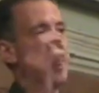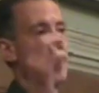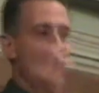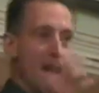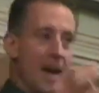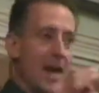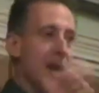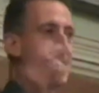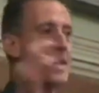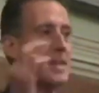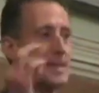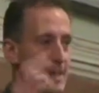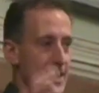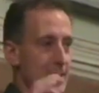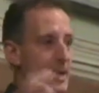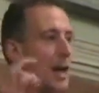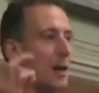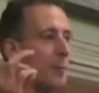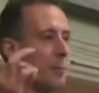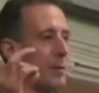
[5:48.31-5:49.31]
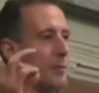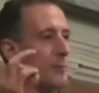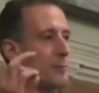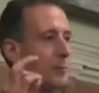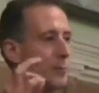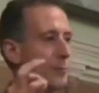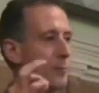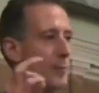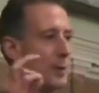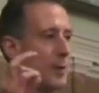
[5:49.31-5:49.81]
They set
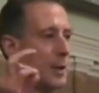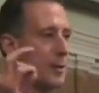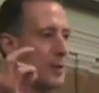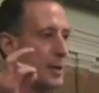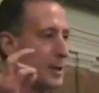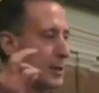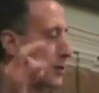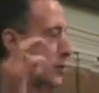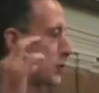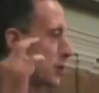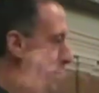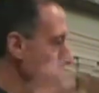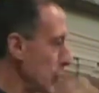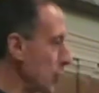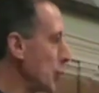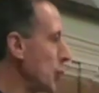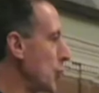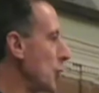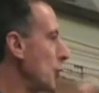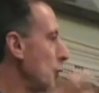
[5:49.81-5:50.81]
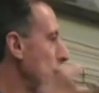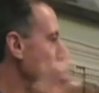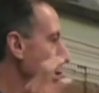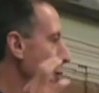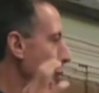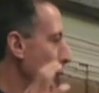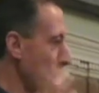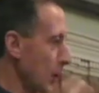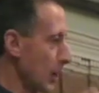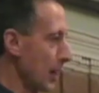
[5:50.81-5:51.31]
up this
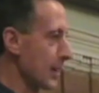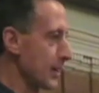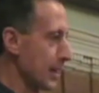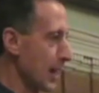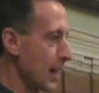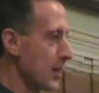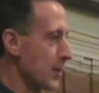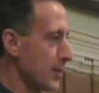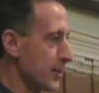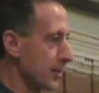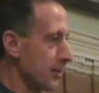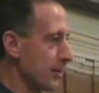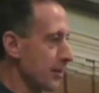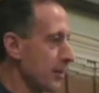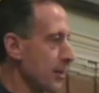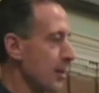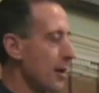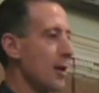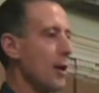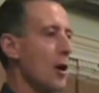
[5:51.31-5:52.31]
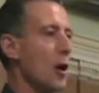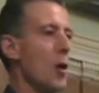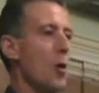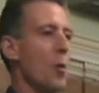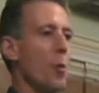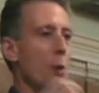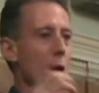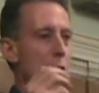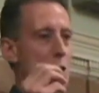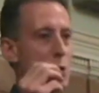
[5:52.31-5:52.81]
new organisation
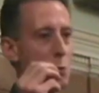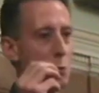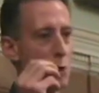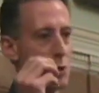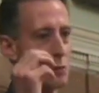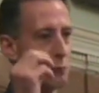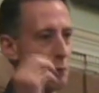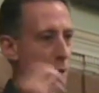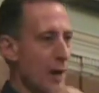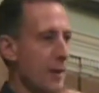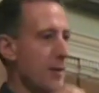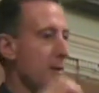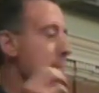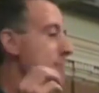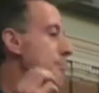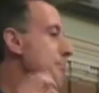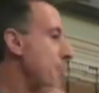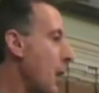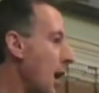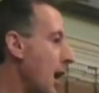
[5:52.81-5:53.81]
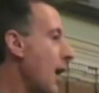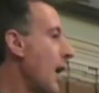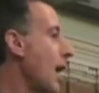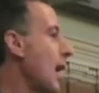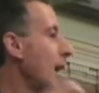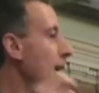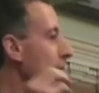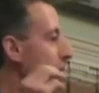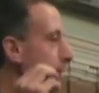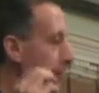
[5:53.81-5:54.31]
which was run by
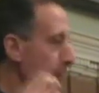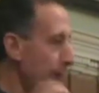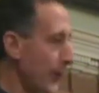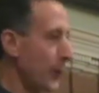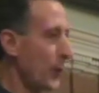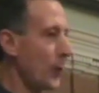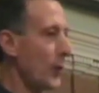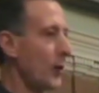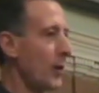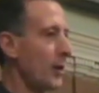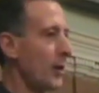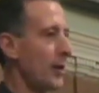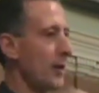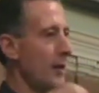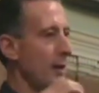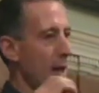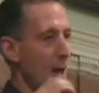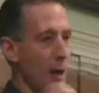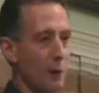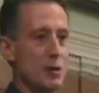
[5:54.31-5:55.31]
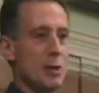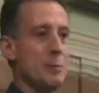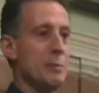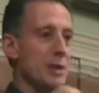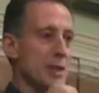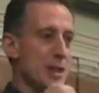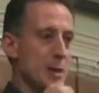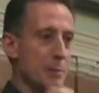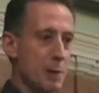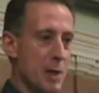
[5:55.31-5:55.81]
and for
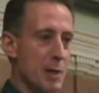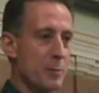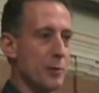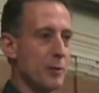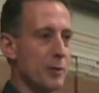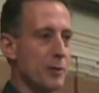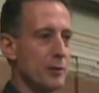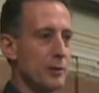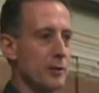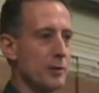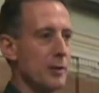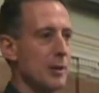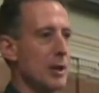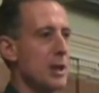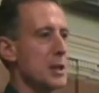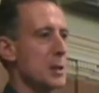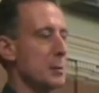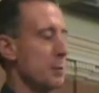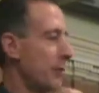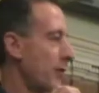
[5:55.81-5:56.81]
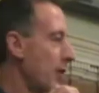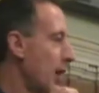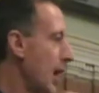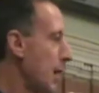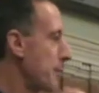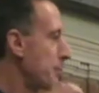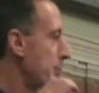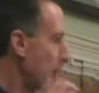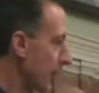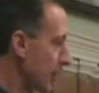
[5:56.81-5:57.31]
LGBT people to
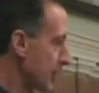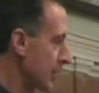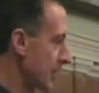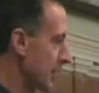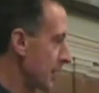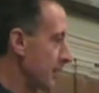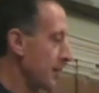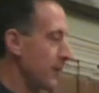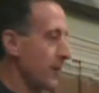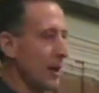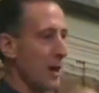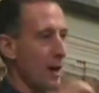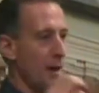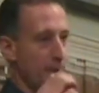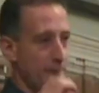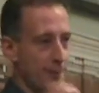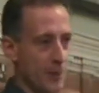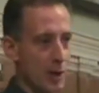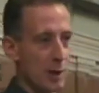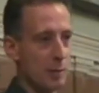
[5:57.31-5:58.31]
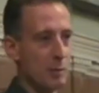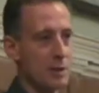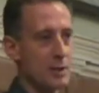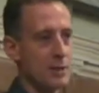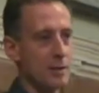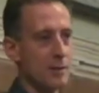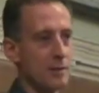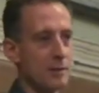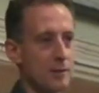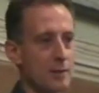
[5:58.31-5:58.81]
provide positive,
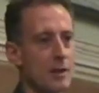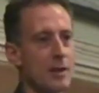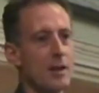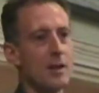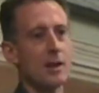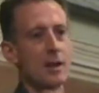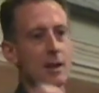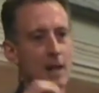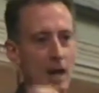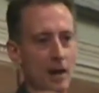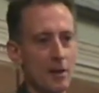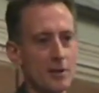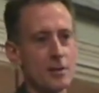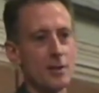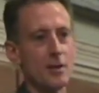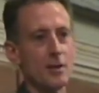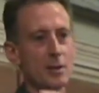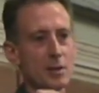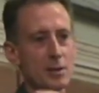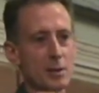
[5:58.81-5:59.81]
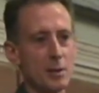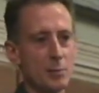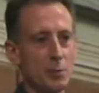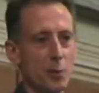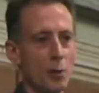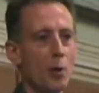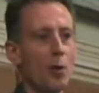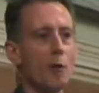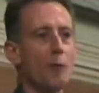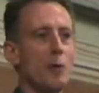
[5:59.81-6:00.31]
affirmative counselling
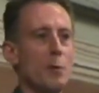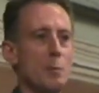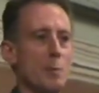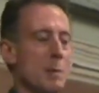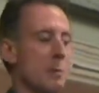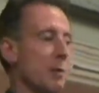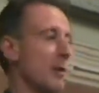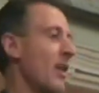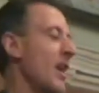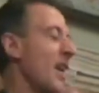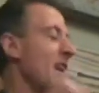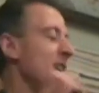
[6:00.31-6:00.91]
support for people who